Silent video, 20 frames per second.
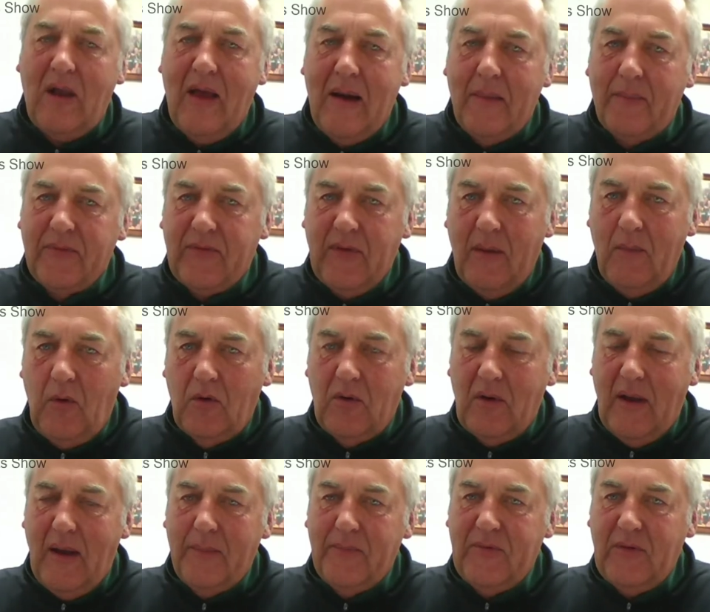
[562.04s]
clubs. I'm all
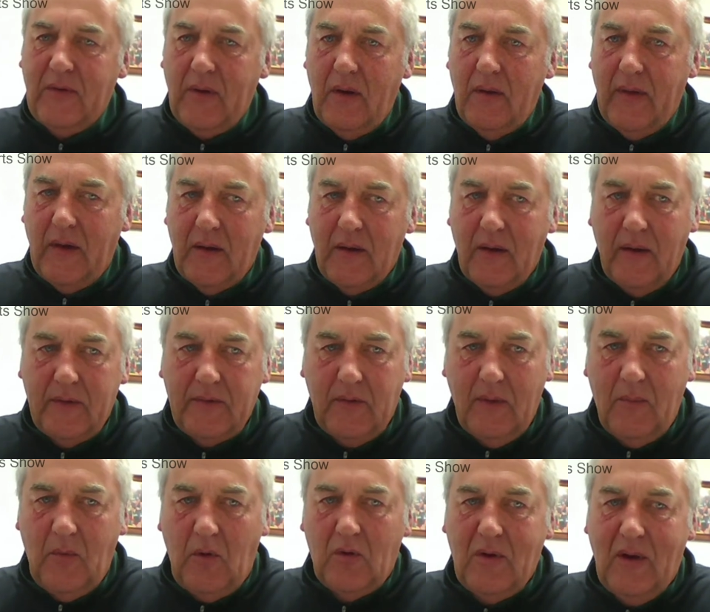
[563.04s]
clubs. You know that, guys.
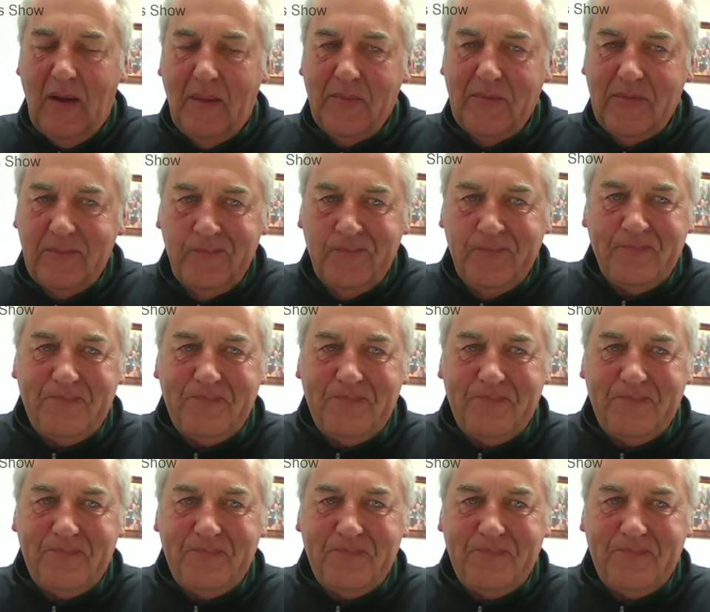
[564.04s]
I'm all clubs.